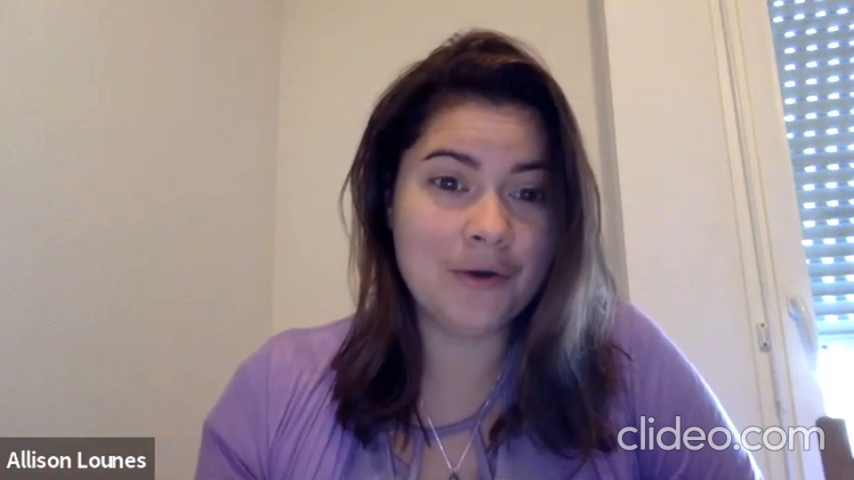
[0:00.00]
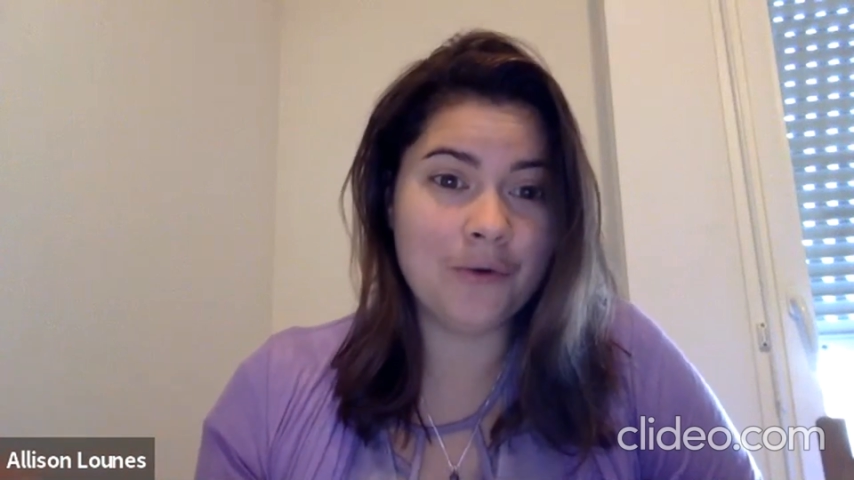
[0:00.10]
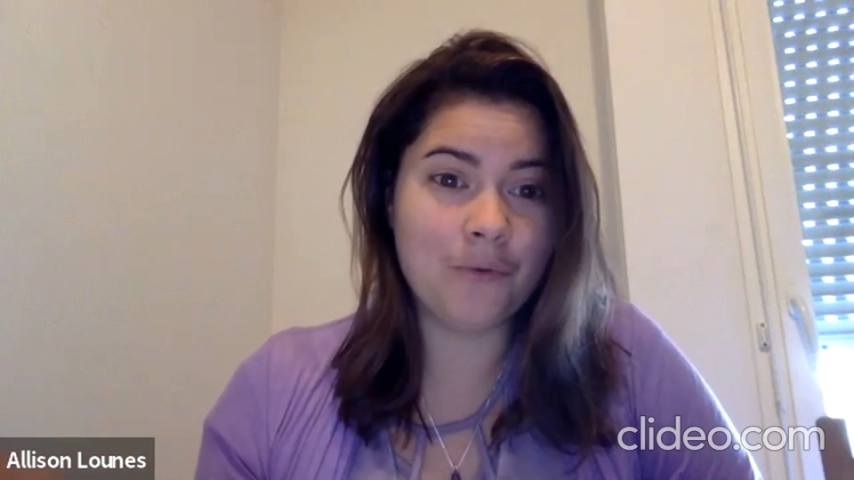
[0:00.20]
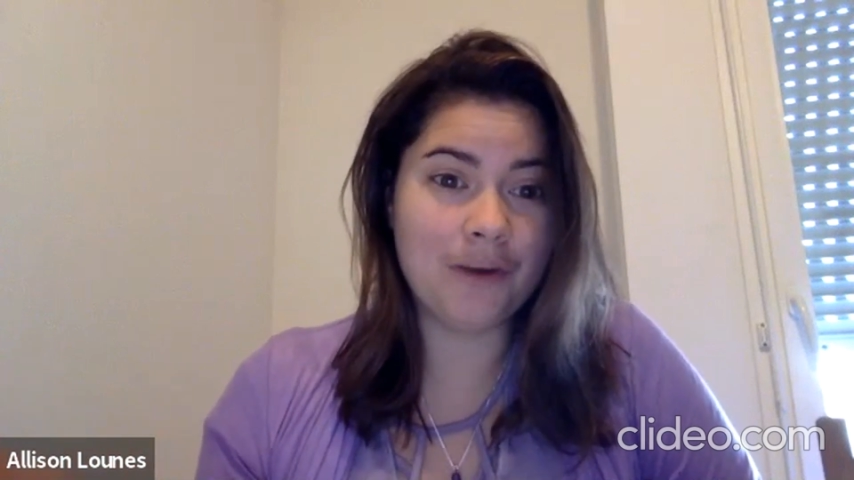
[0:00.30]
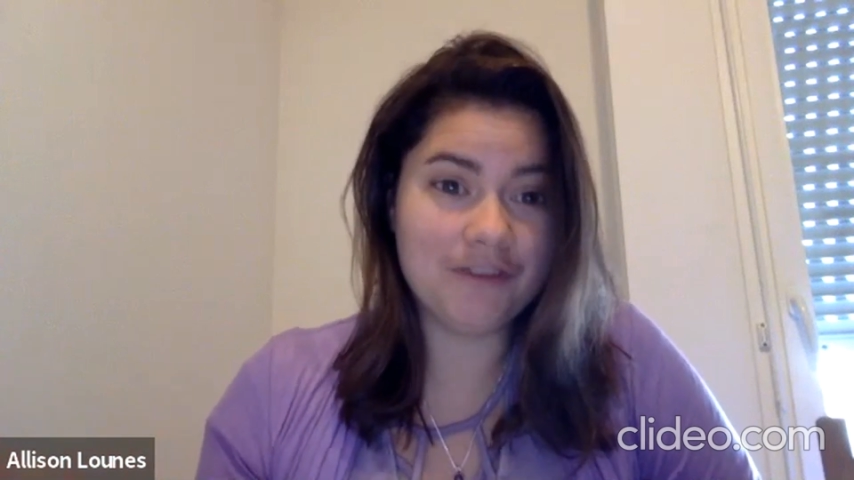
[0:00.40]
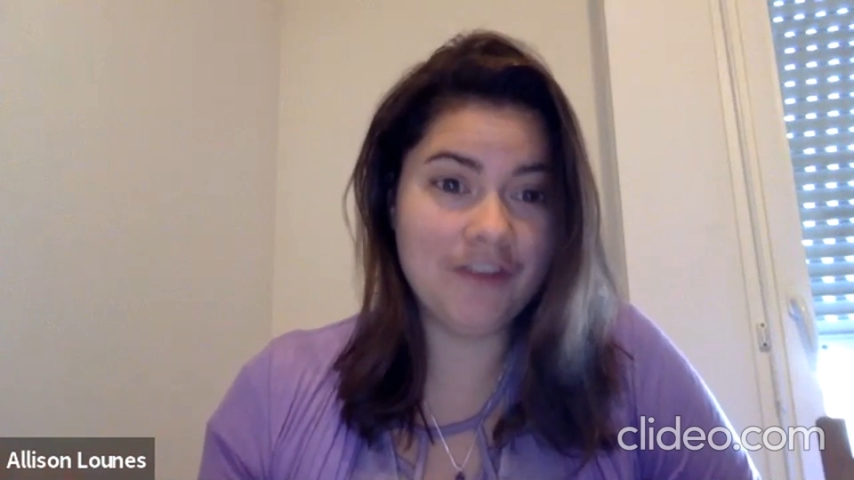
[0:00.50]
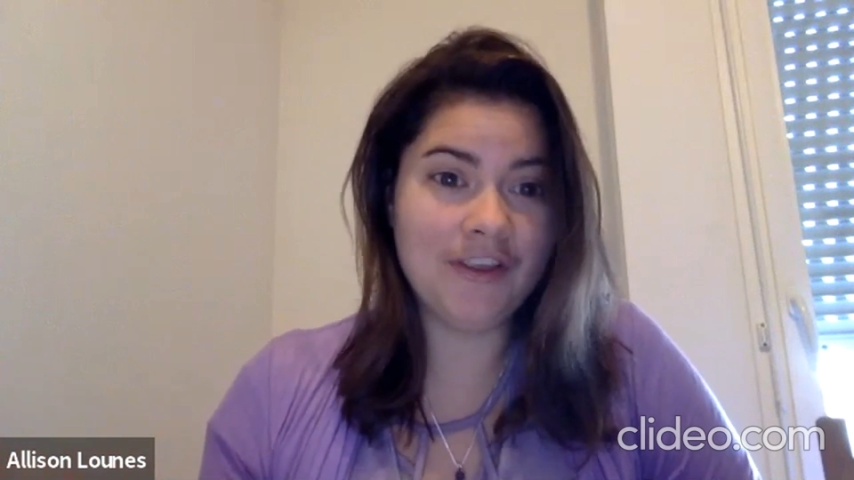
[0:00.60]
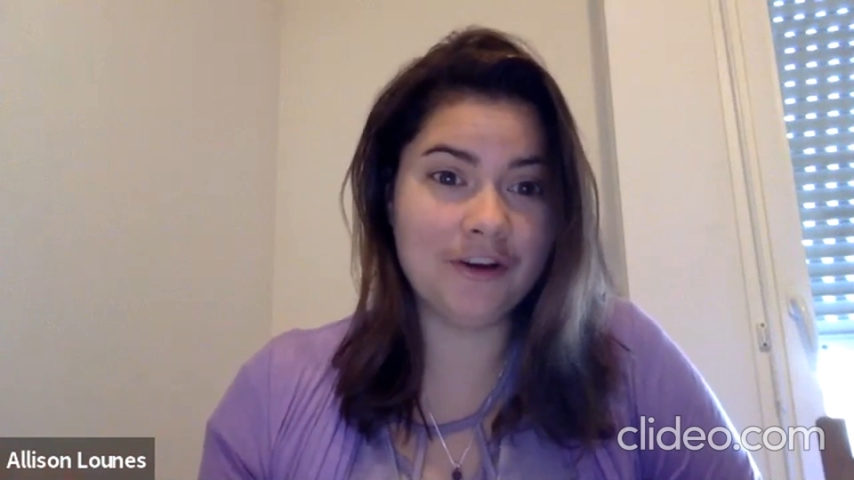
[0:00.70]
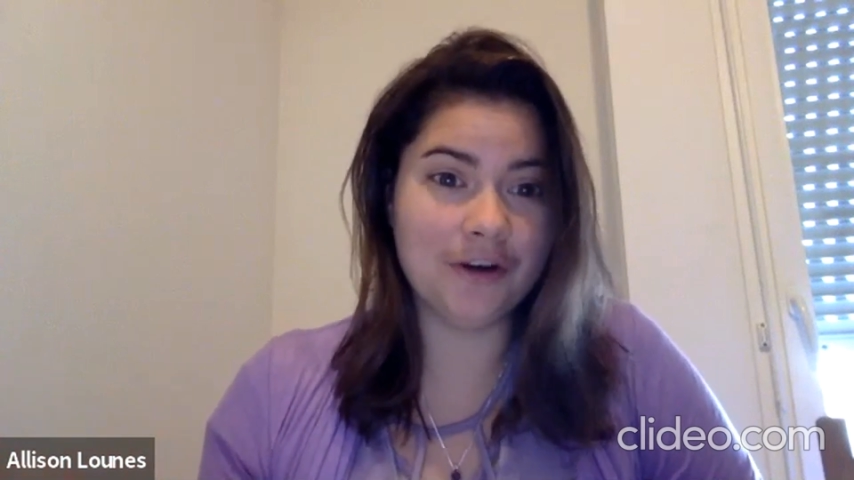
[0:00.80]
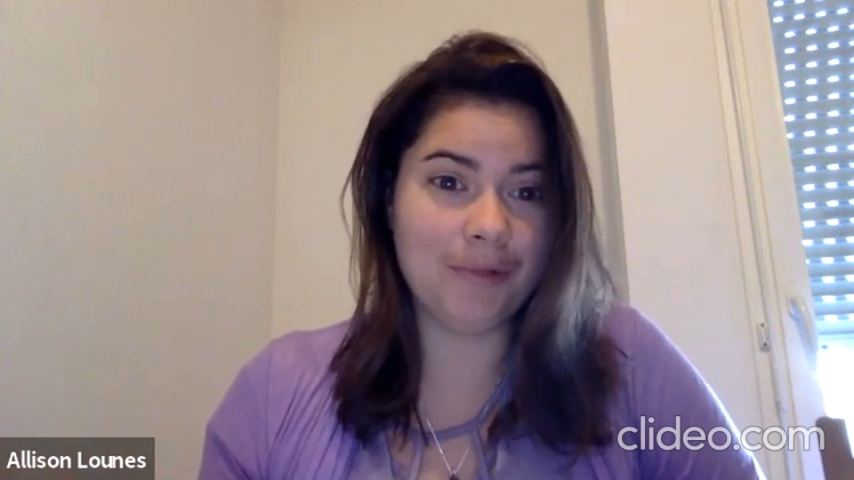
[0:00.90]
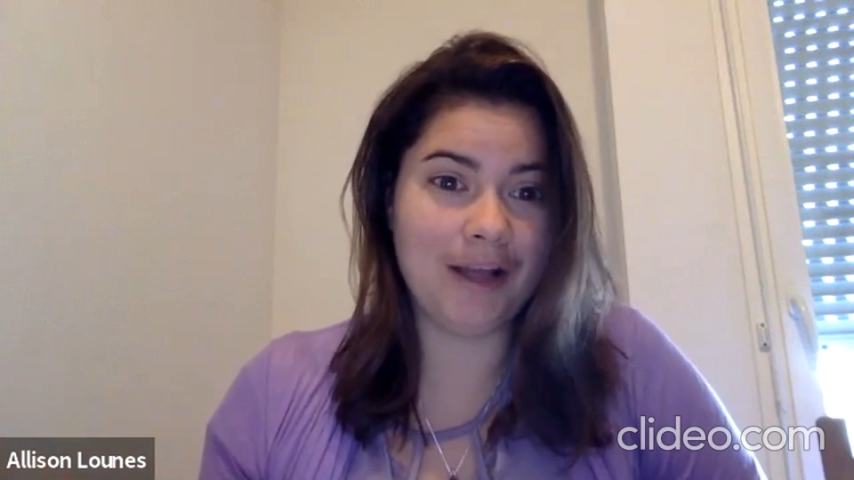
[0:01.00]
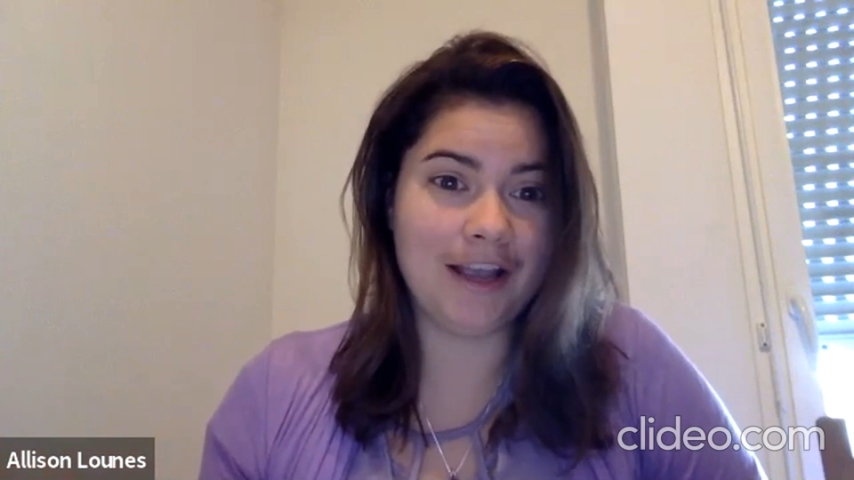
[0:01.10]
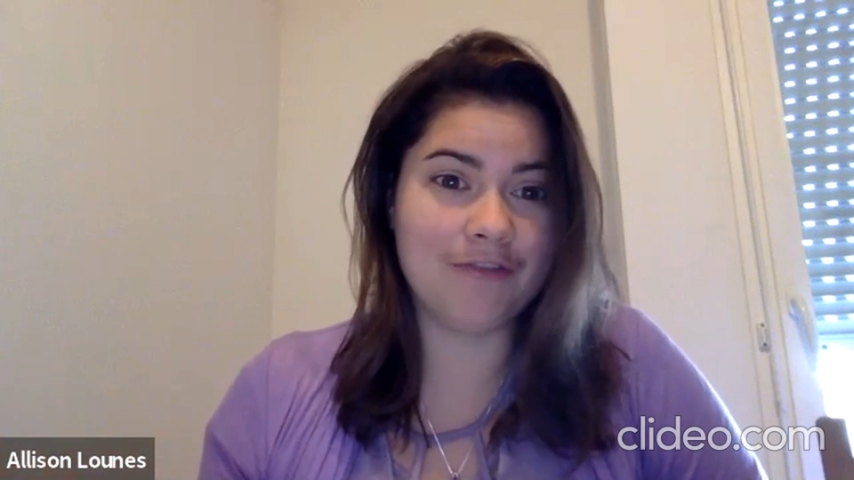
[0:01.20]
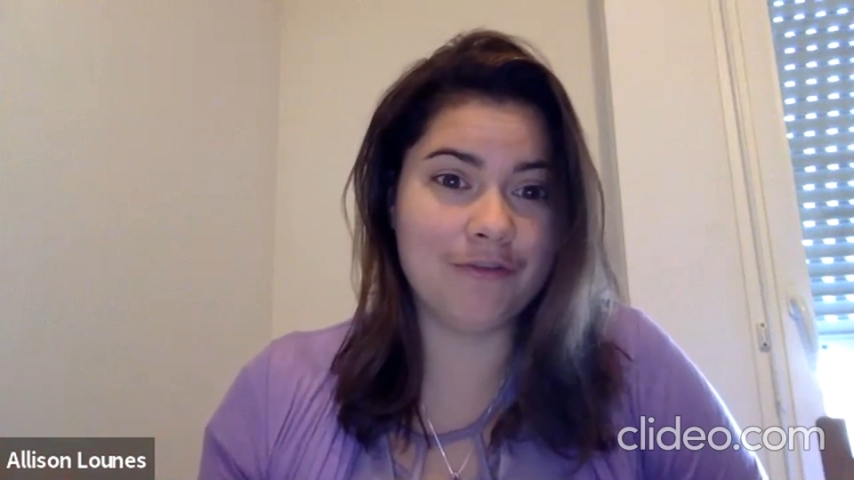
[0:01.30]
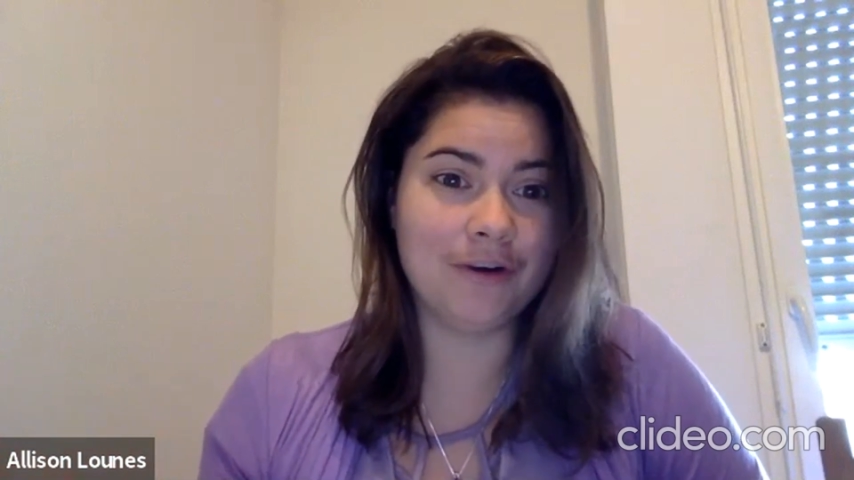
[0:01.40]
what visa you're
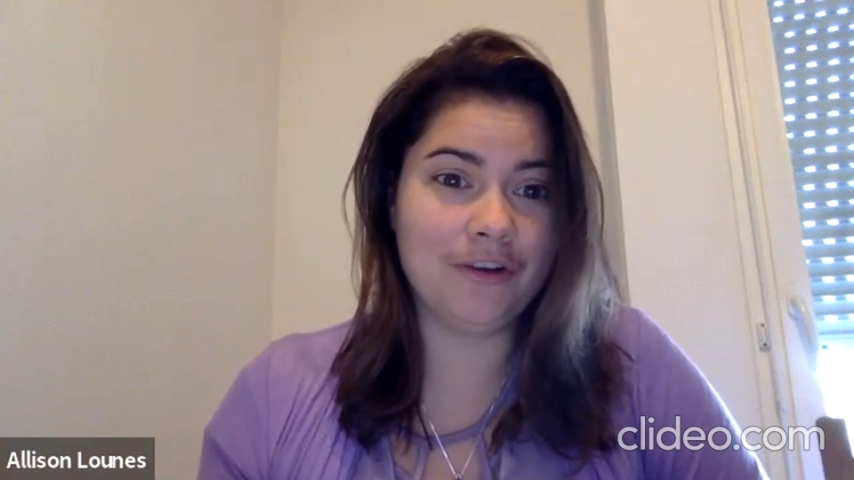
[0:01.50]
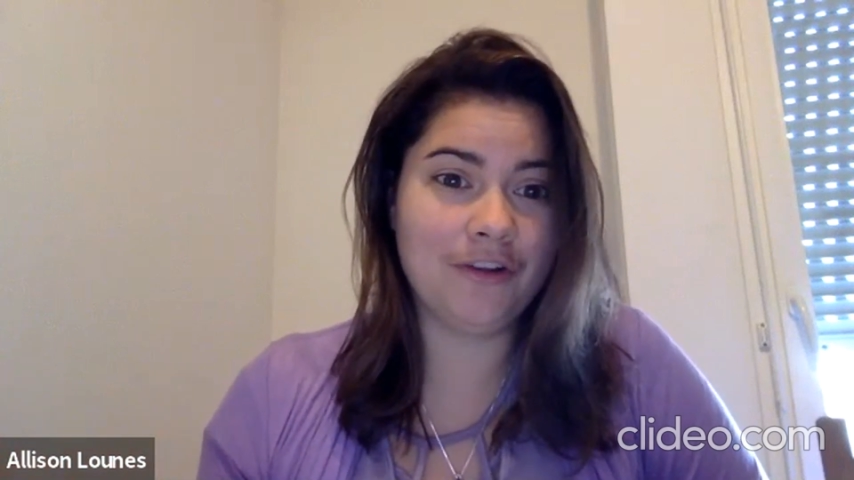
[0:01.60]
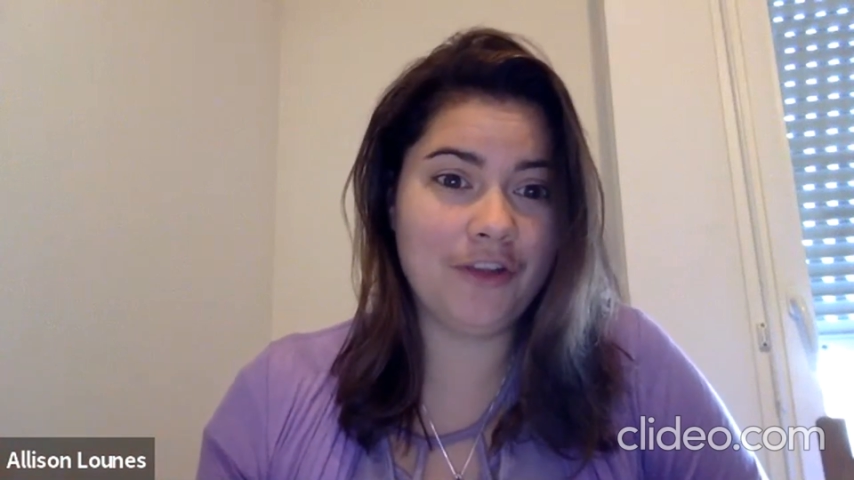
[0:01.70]
applying for.